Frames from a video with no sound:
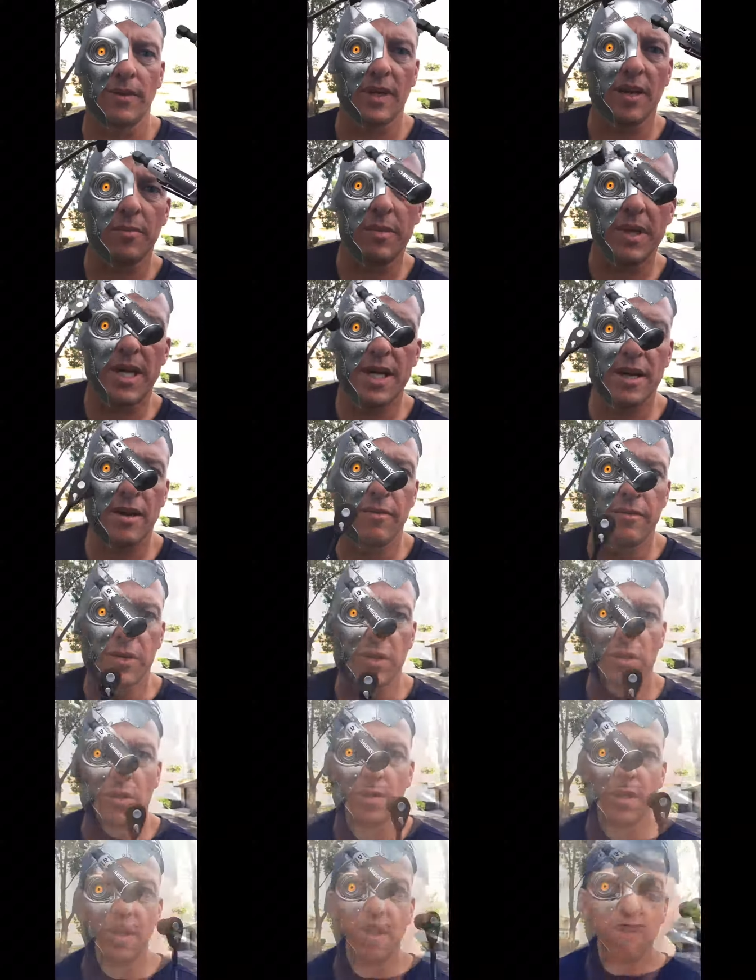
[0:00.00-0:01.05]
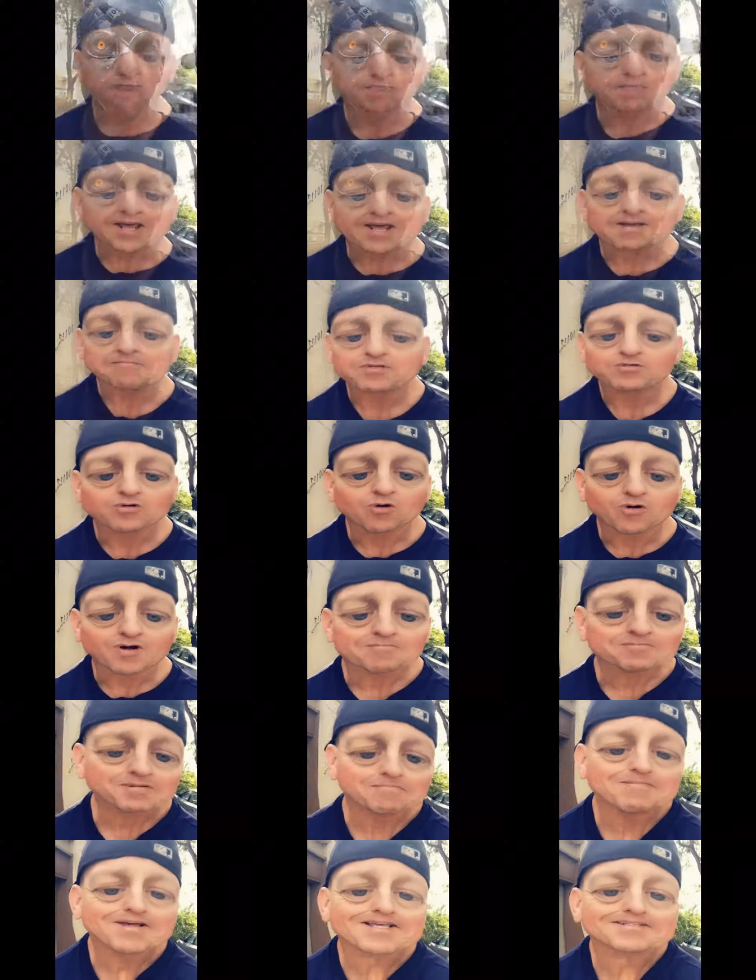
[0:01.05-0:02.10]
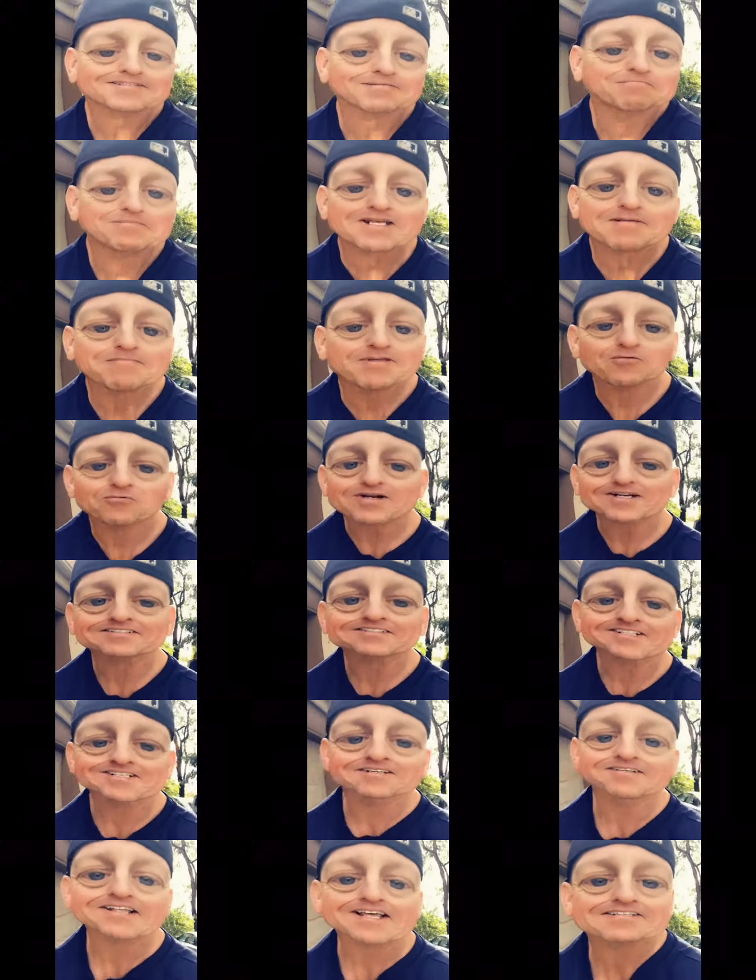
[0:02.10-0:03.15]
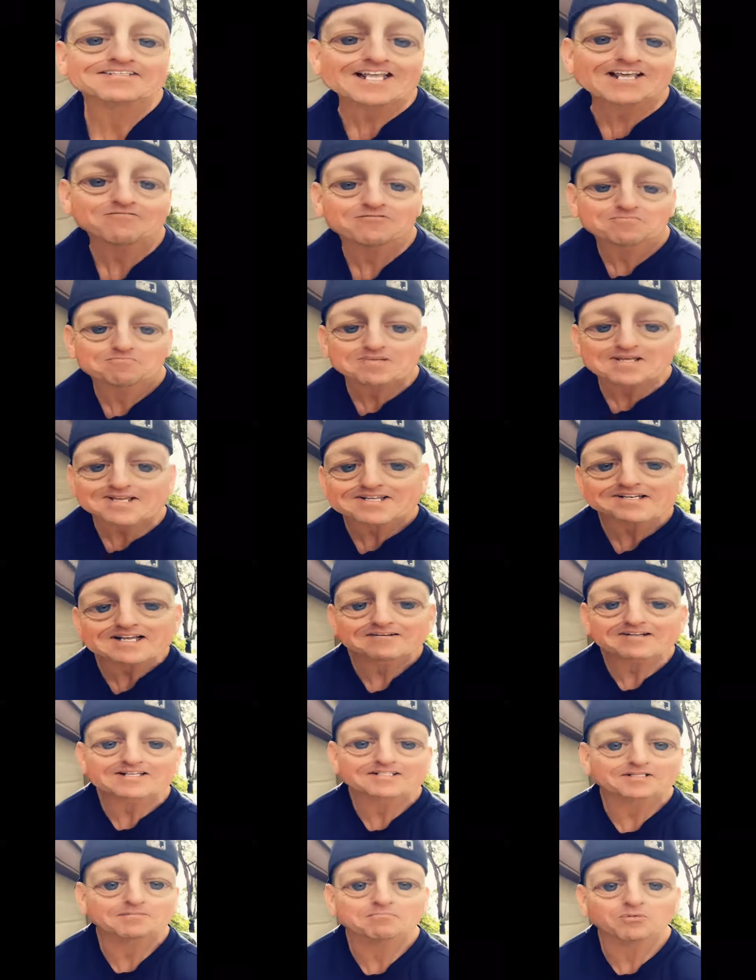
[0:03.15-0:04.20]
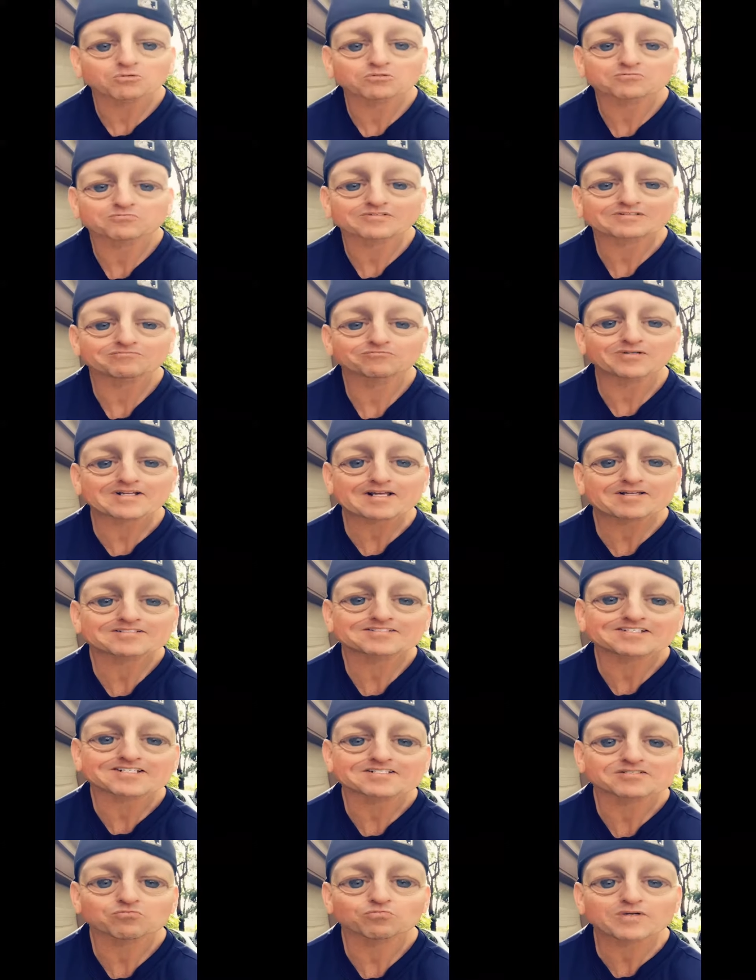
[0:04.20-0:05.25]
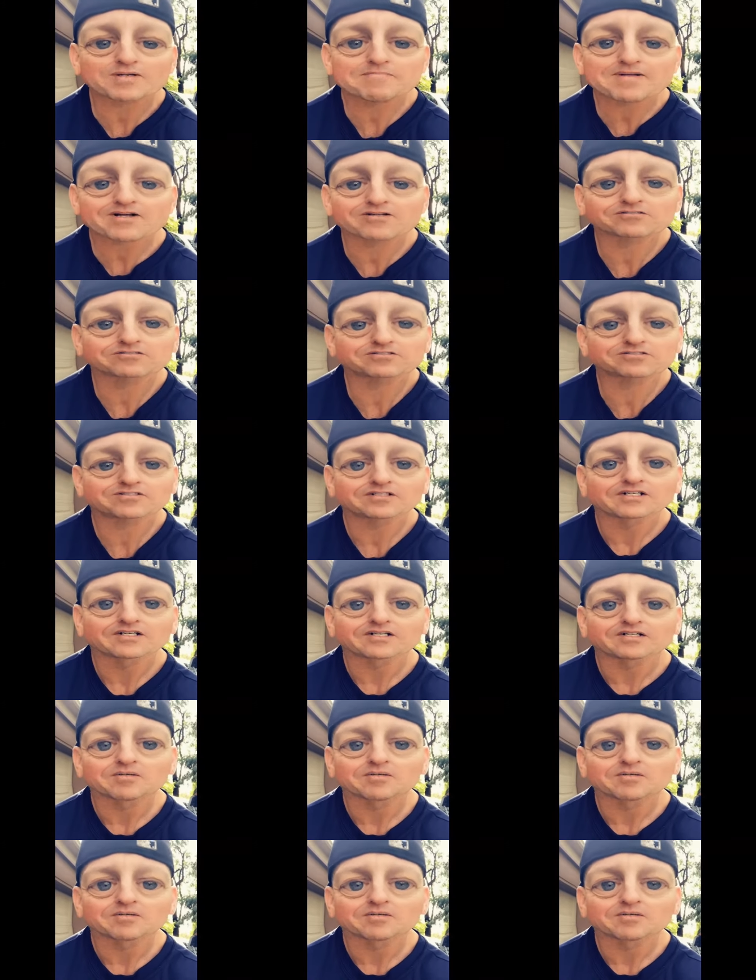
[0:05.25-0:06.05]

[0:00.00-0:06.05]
nba interview bam you know i'm the best at pb rec center that's ever been i got the most assists rebounds